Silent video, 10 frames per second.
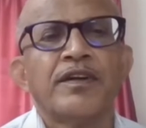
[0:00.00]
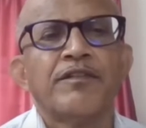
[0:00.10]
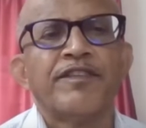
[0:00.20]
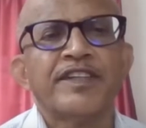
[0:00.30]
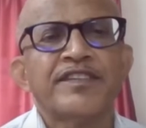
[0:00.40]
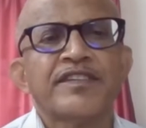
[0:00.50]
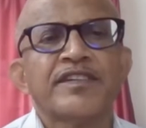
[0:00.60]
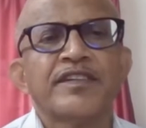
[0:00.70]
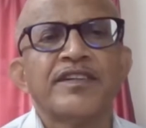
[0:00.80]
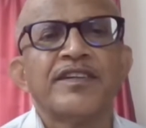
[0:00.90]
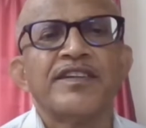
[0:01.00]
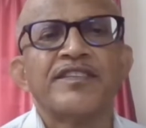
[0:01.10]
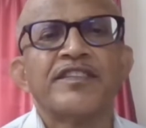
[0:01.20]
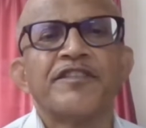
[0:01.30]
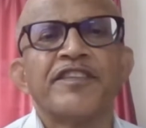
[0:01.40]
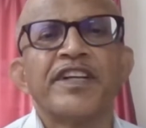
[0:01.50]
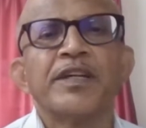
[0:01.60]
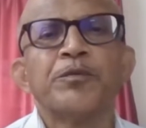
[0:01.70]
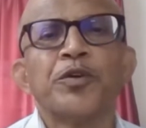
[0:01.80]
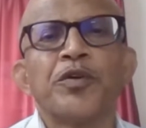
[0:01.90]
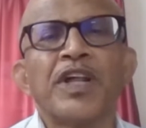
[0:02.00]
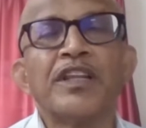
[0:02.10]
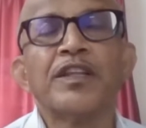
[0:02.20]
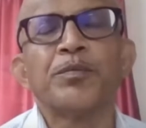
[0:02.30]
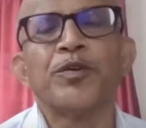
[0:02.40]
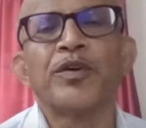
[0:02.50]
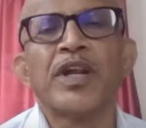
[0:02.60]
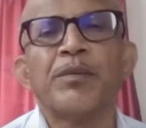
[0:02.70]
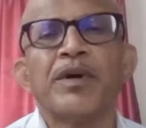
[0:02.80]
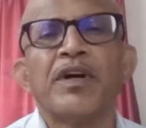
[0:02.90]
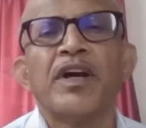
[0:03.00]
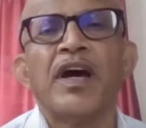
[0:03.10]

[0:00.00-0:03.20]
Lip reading: First is the freedom to run the program